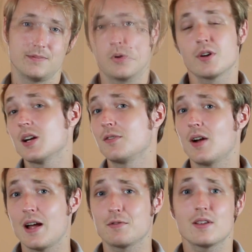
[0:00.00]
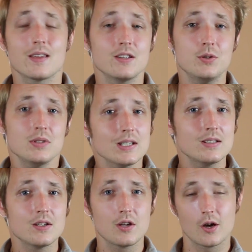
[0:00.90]
We're gonna cover everything you need
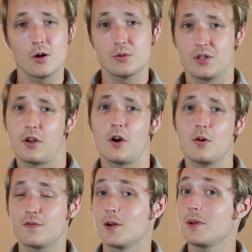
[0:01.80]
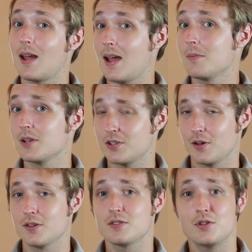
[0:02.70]
to know to go from an
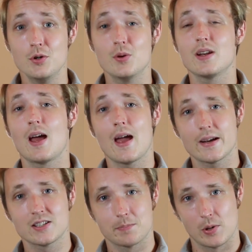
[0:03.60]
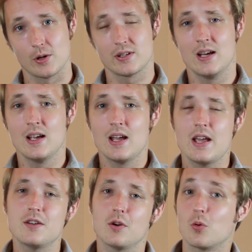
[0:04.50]
amateur to an expert
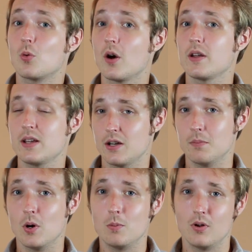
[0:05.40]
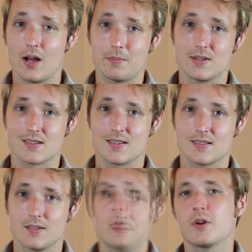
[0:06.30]
in running a mobile app
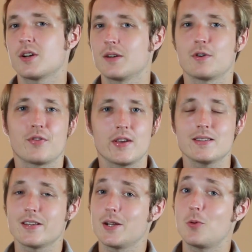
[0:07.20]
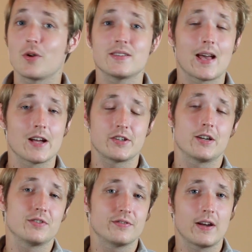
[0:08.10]
business. We're gonna cover things like what is
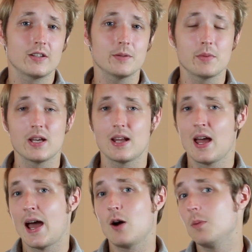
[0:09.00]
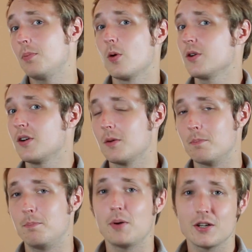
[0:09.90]
agile development, how important are
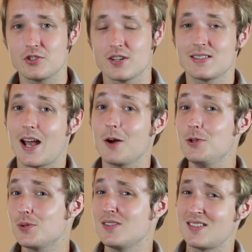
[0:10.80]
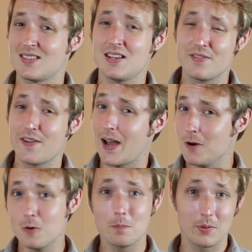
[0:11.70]
budgets, how you can sniff
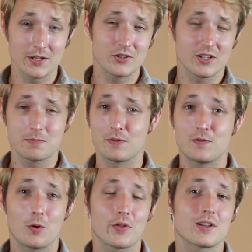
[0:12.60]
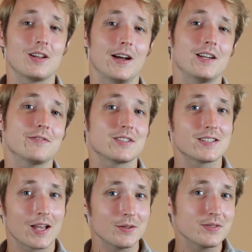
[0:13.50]
out budgets before the client even
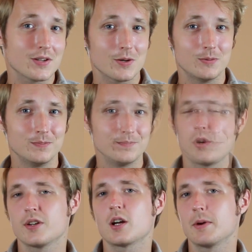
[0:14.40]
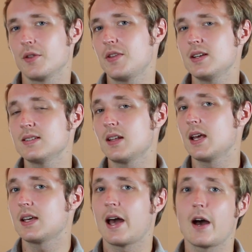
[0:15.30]
tells you. We're gonna talk about things
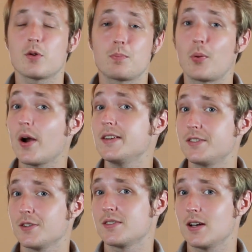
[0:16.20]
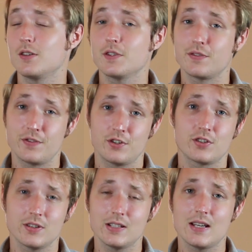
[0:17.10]
like how to price yourself
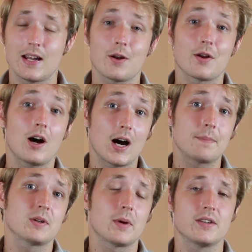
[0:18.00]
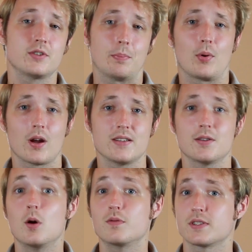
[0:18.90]
efficiently and how to optimize your price
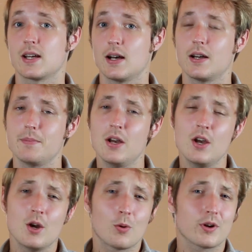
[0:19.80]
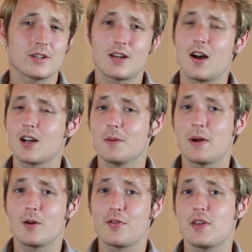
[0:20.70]
over time. We're gonna talk
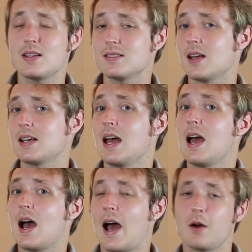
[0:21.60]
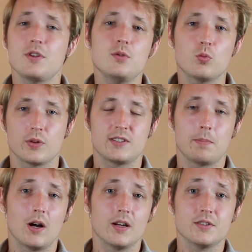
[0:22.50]
about things like how do you
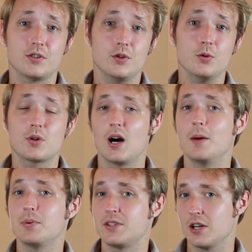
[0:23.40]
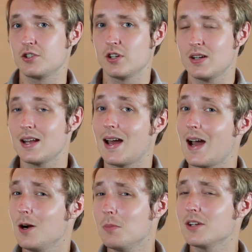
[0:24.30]
respond to competition and
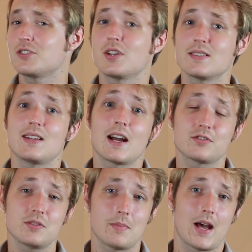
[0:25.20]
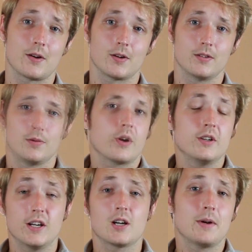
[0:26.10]
how much does it actually matter? We're gonna
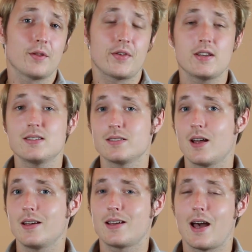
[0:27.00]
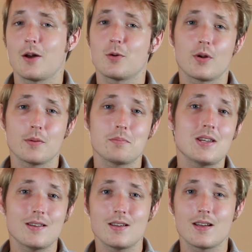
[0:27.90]
talk about things like how to run a
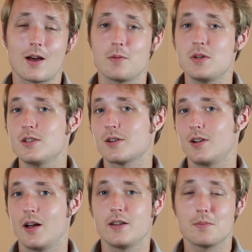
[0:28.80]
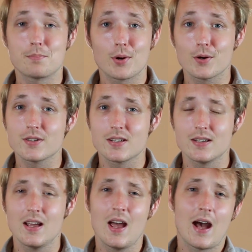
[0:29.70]
meeting, how to meet your client in
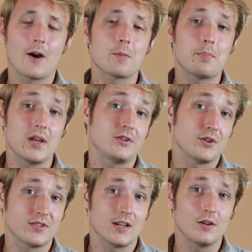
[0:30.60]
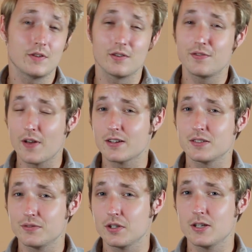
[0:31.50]
person, how to pitch yourself
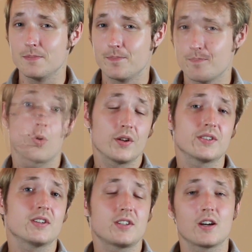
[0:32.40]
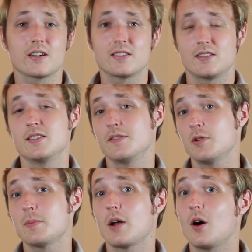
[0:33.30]
effectively. We're also gonna talk
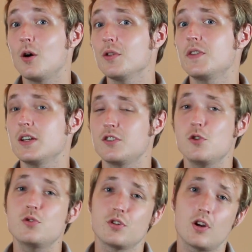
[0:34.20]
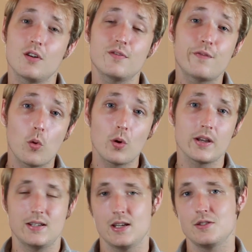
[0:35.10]
extensively about all the things you should
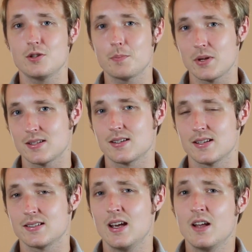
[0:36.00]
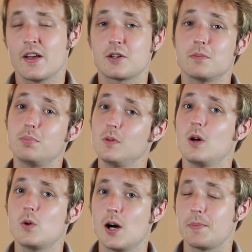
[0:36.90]
avoid in your business that could
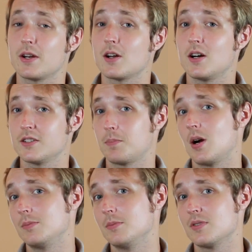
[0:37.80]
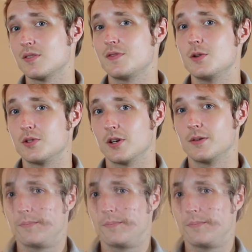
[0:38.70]
blow up and cause problems in the future.